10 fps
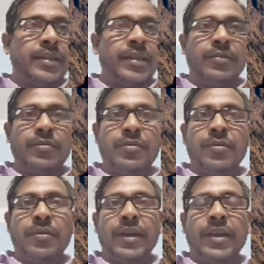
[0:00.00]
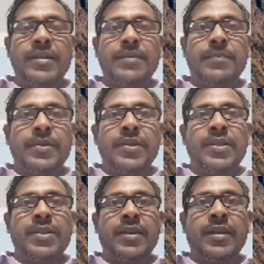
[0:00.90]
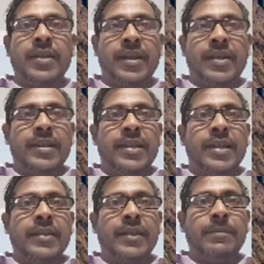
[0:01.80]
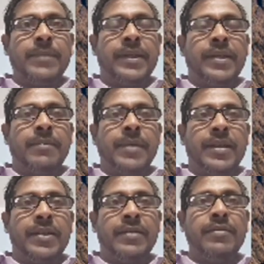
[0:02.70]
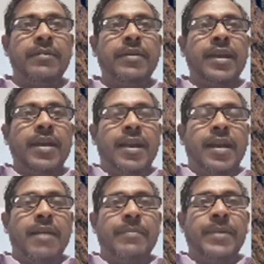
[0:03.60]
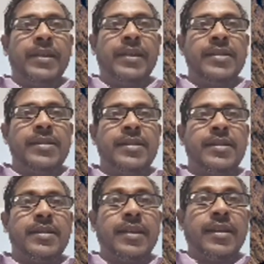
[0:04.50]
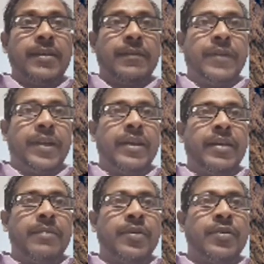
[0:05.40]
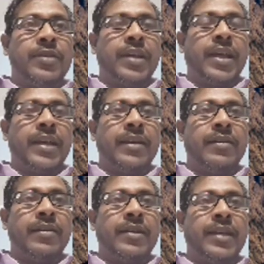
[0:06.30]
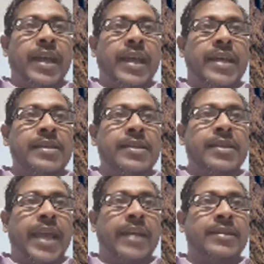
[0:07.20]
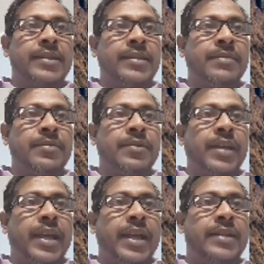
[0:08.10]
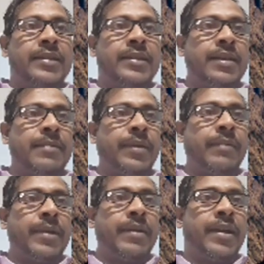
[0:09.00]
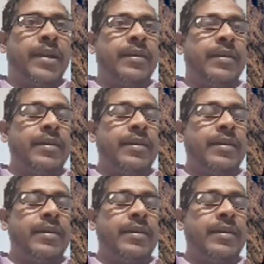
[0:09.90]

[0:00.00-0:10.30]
Due to its position near the Tibetan plateau, Kamet is very remote and not as accessible as some Himalayan